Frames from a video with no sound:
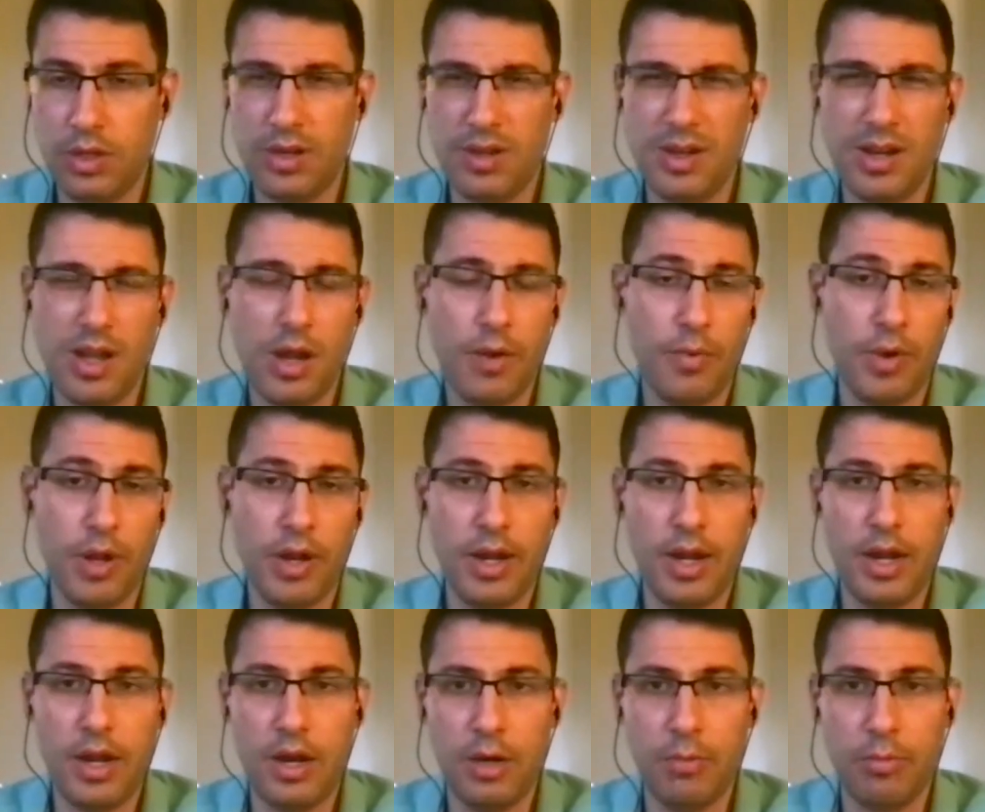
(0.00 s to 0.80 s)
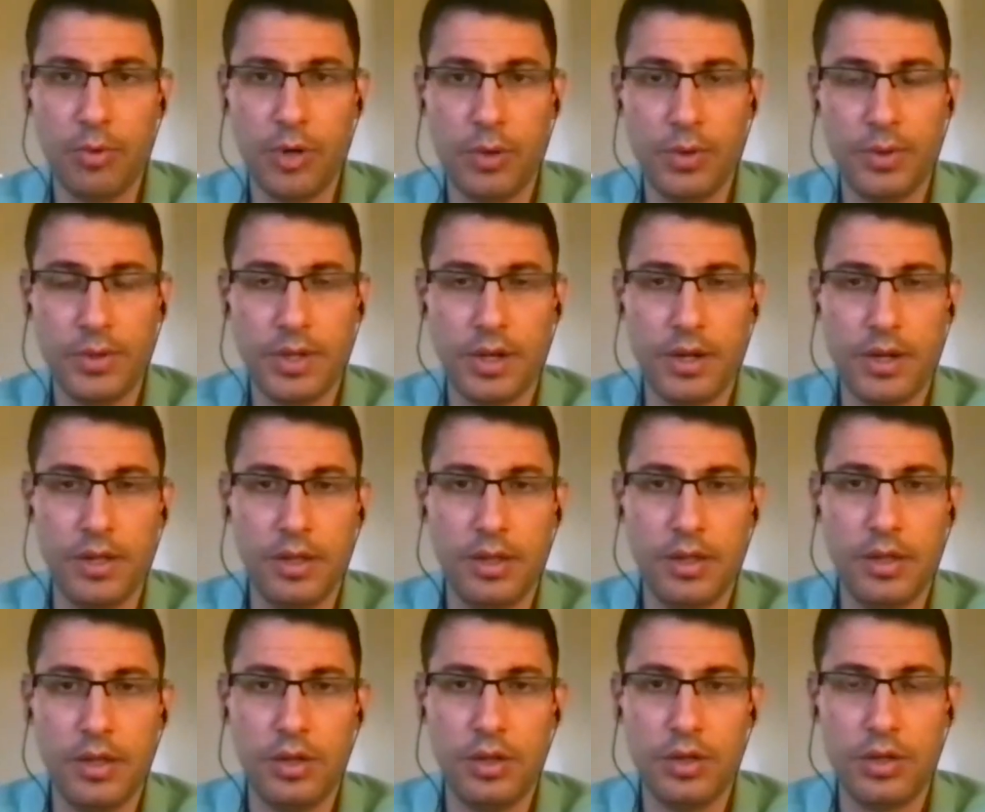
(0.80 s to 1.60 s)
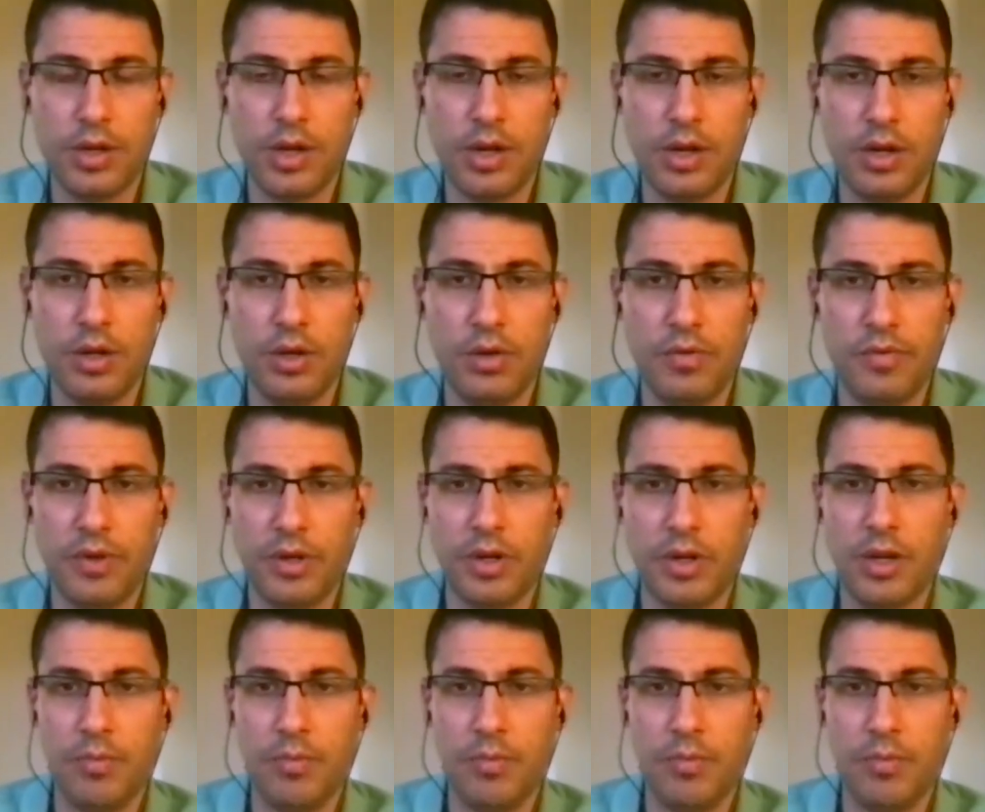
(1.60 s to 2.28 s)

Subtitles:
not red herring, but always kind of the thing you're trying to overcome to